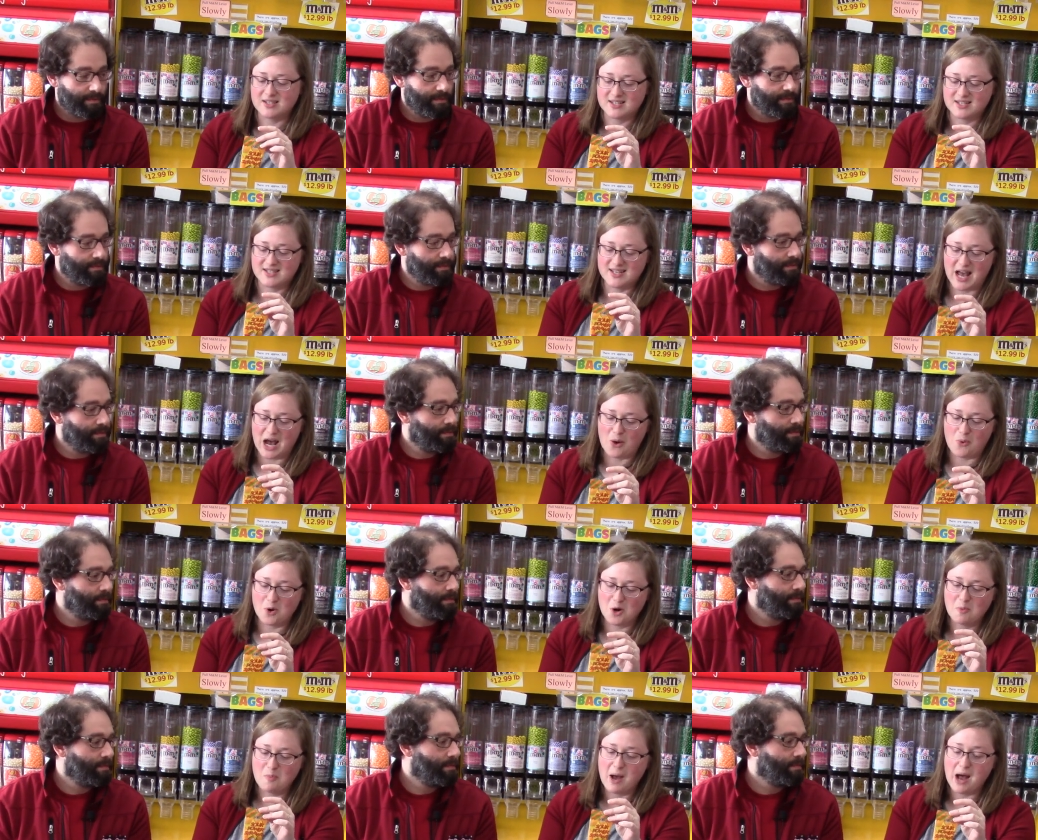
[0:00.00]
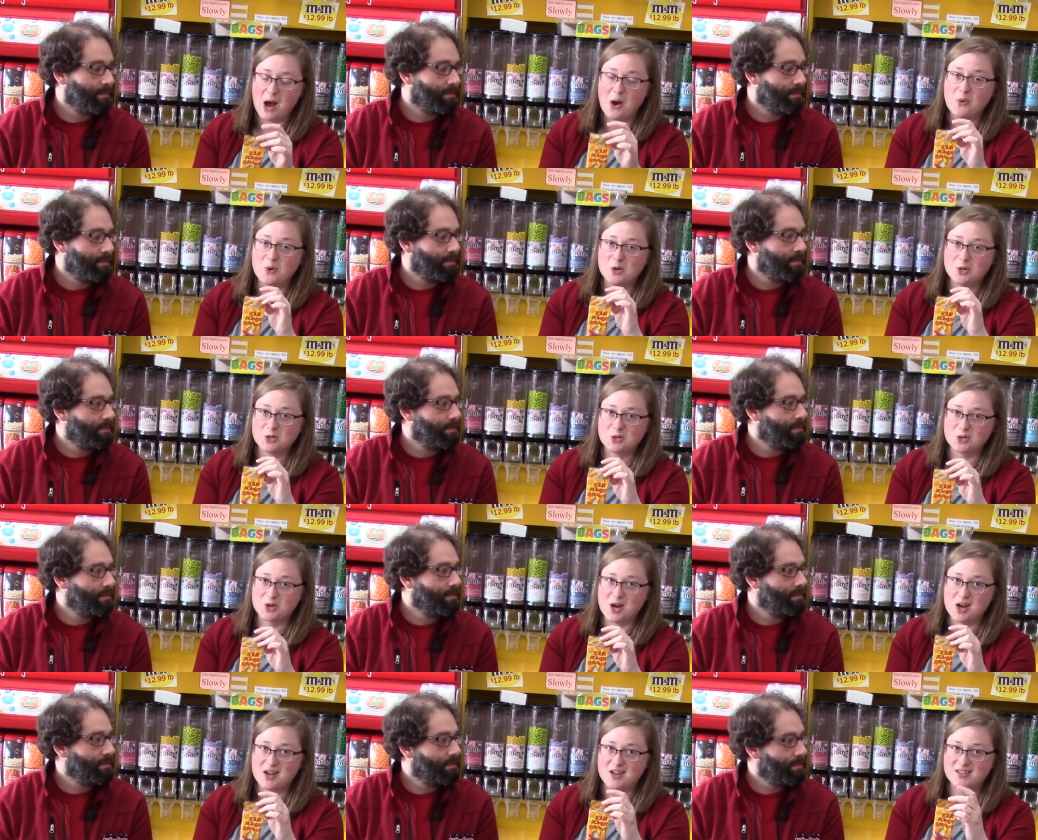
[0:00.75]
Speaker 1: Sour Power
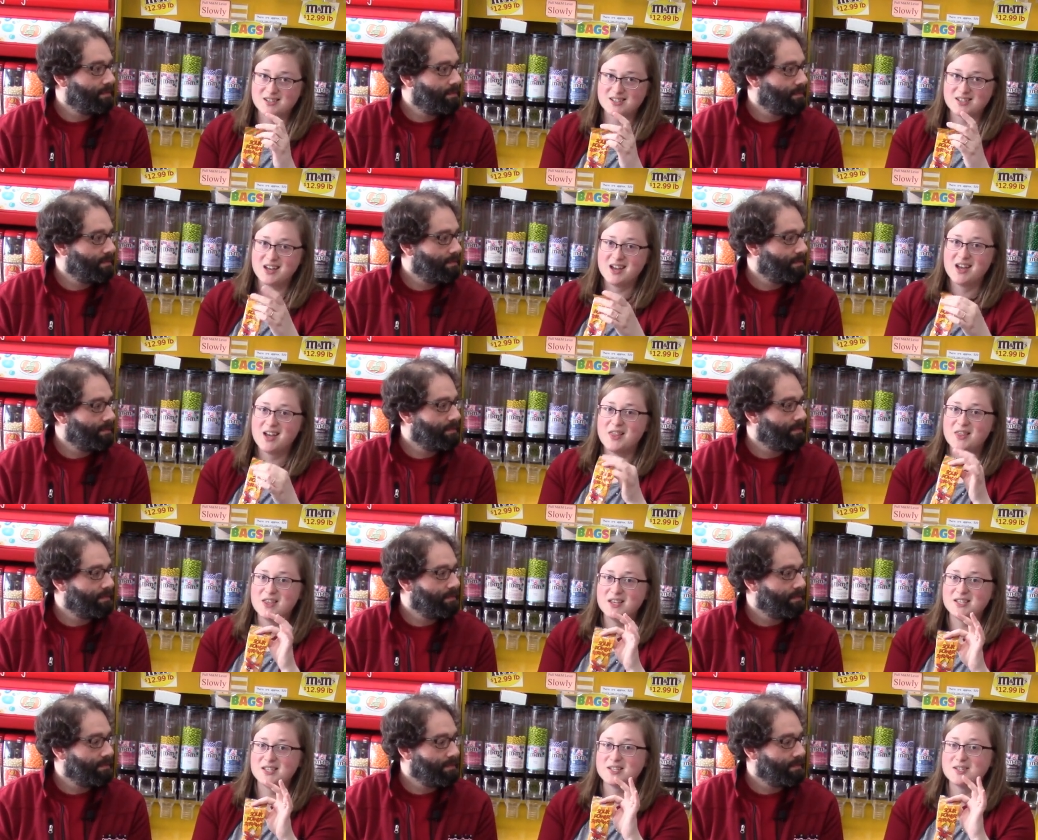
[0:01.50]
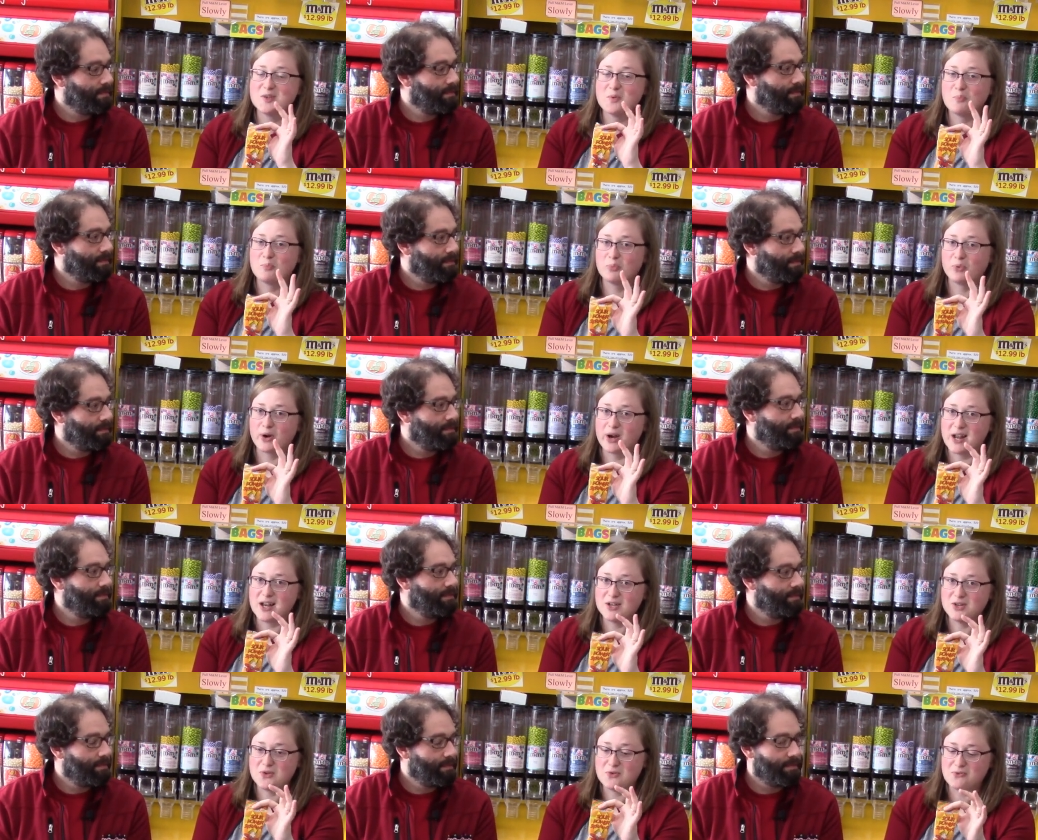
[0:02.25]
Straws, this is a
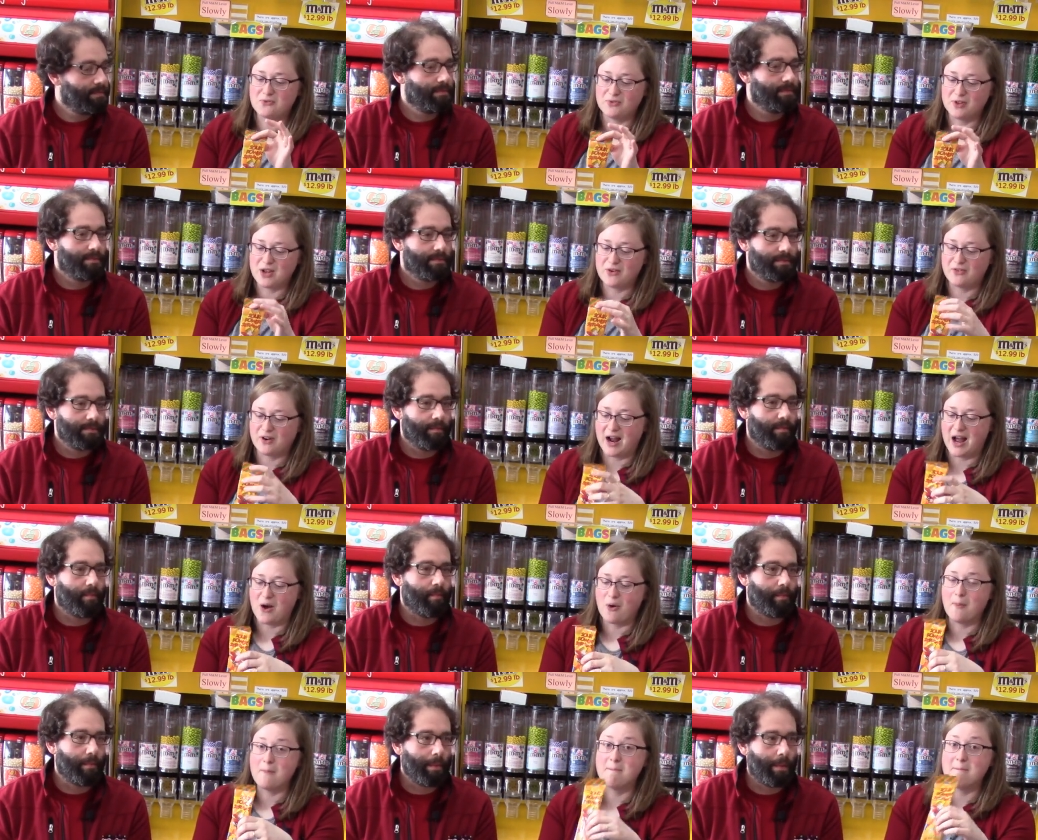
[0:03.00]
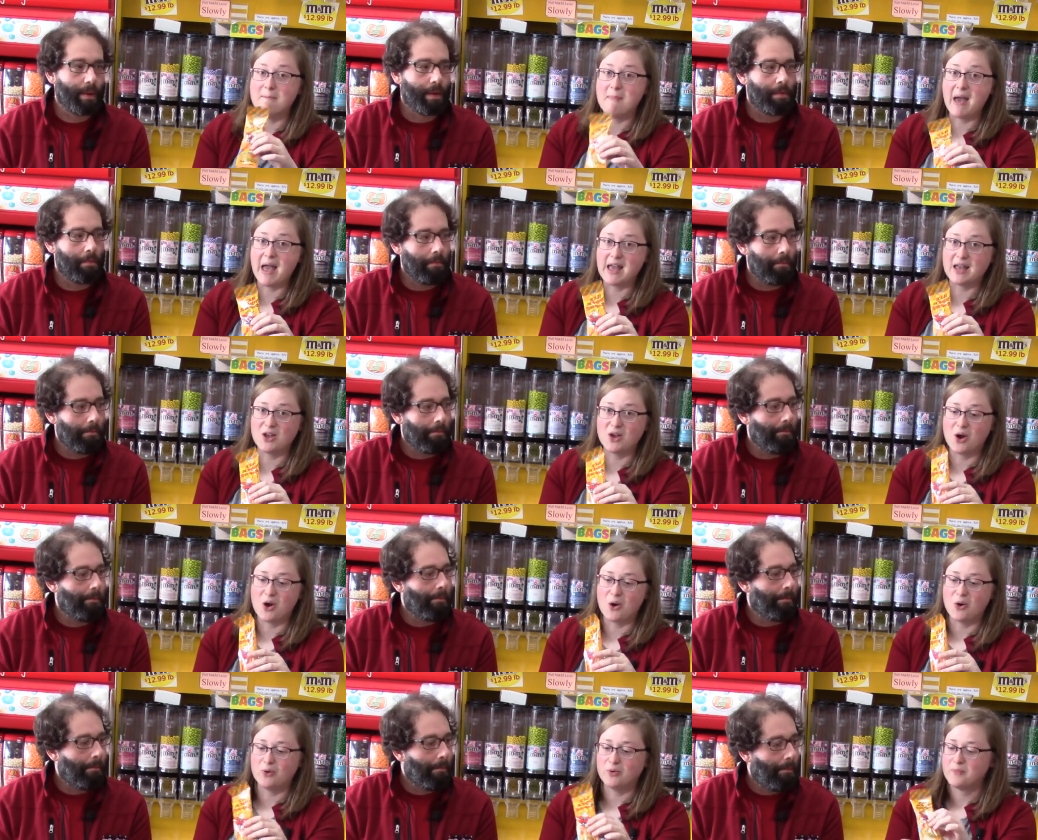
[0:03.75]
brand new flavor out,
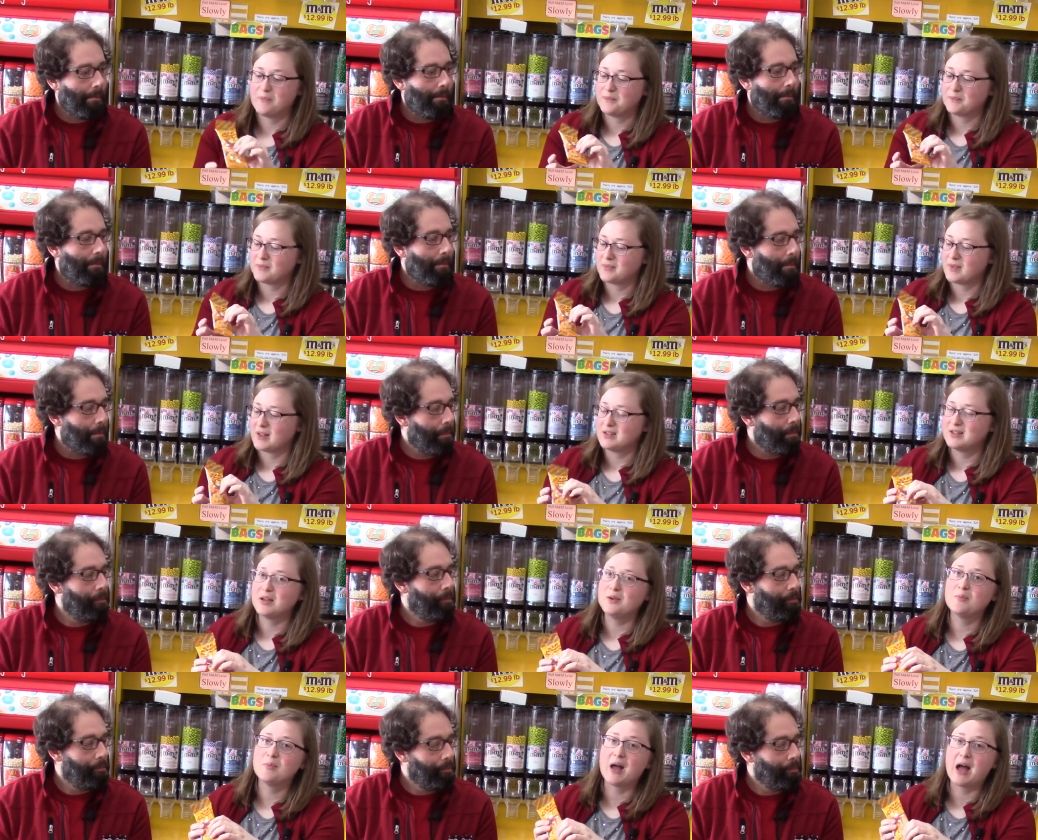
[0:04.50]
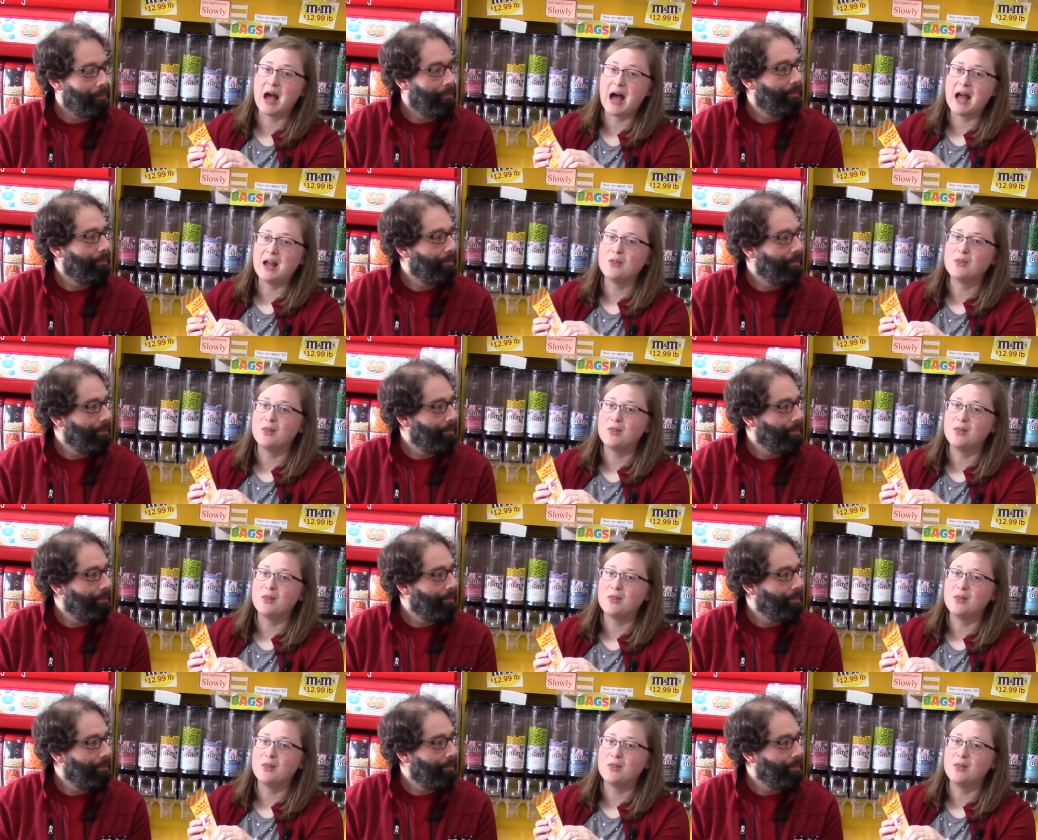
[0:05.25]
mango. I